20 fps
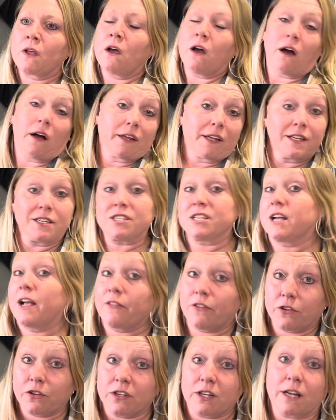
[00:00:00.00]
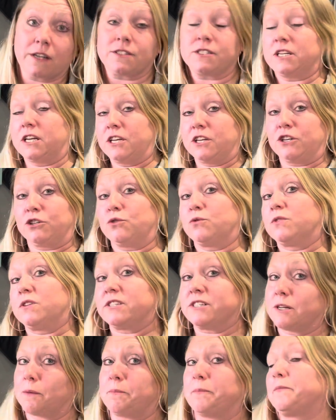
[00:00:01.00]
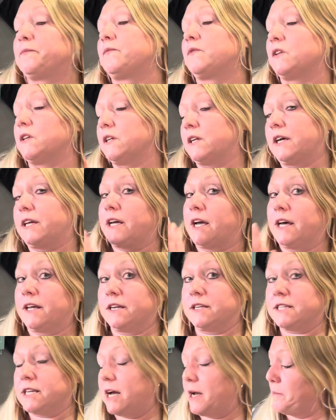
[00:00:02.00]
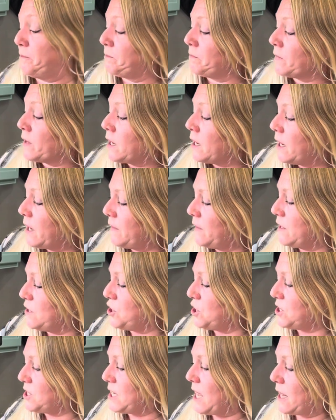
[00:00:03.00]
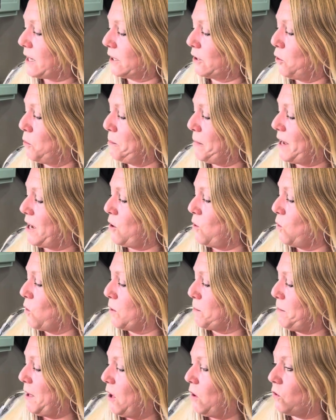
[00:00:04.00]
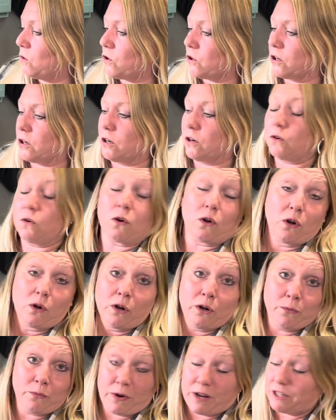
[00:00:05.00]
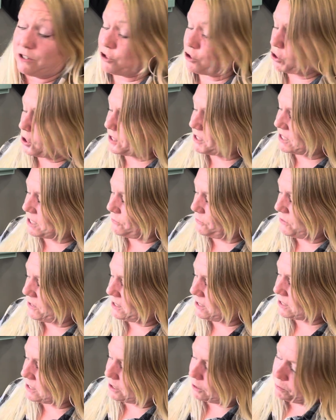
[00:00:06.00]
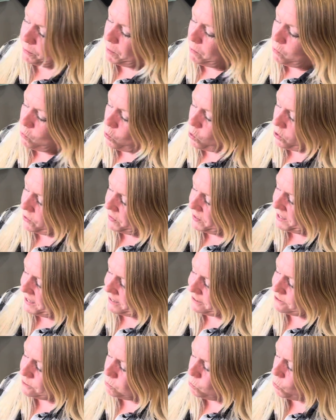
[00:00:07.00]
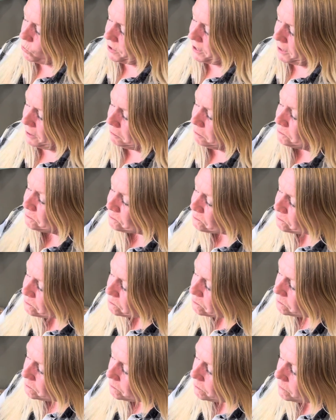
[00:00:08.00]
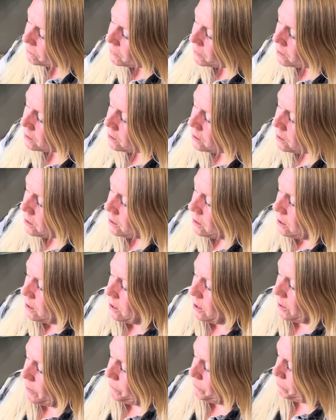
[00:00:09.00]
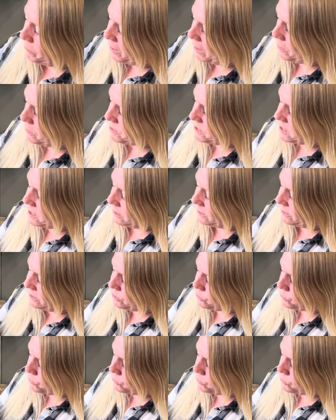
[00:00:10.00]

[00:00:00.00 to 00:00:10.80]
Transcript: a get together the next day, you can do this up the night ahead of time, and then just add a little mayo or milk or ranch dressing if it needs a little bit more the next morning. But I would say at least